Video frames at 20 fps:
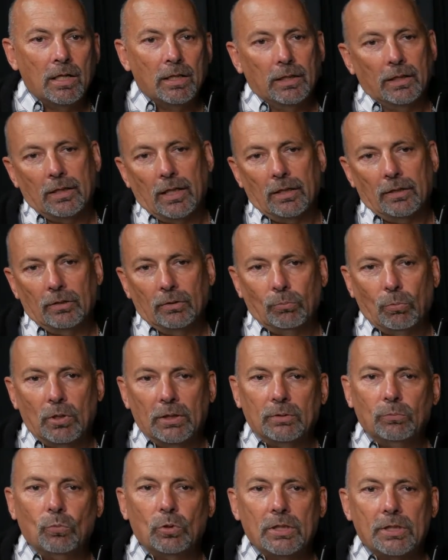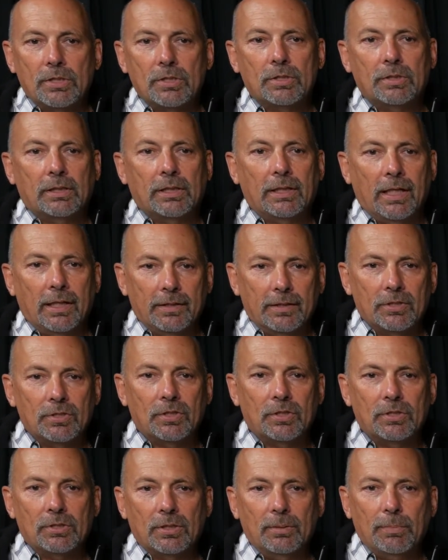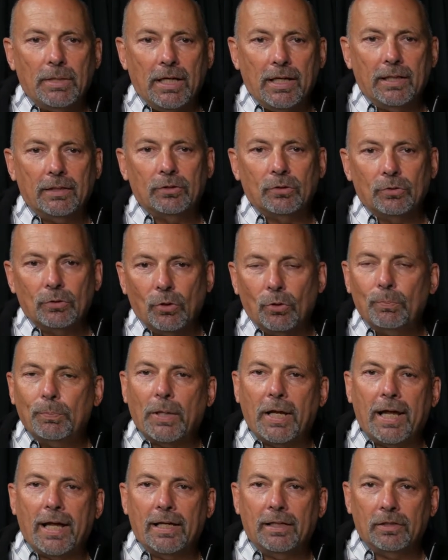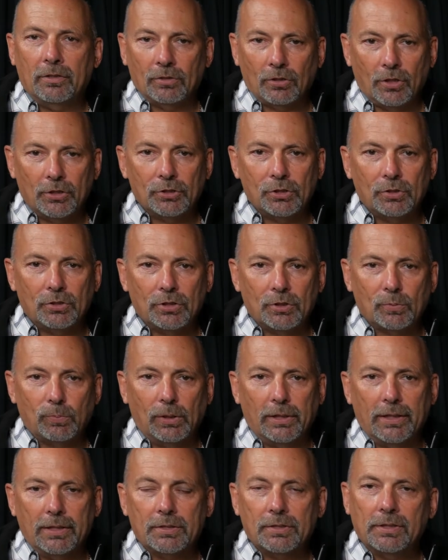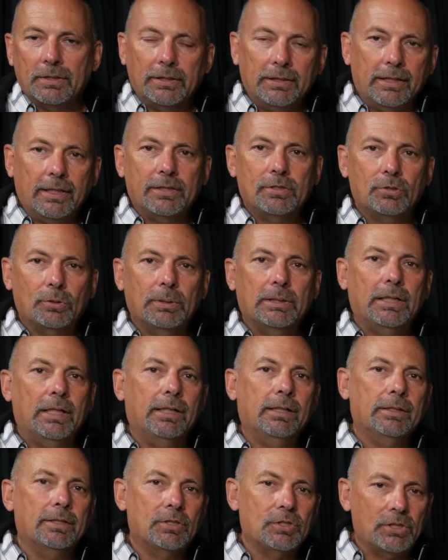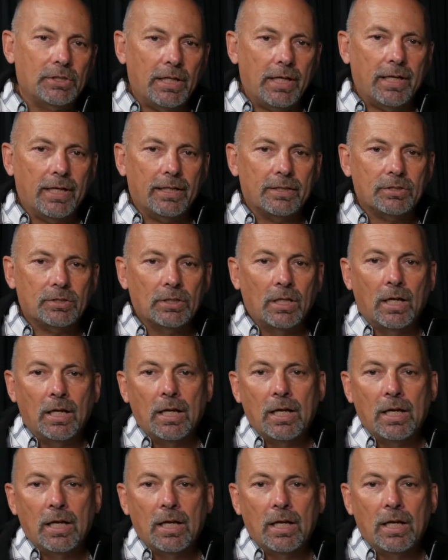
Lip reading: Another one was, can the system handle notepad and larger displays? And the answer again is yes.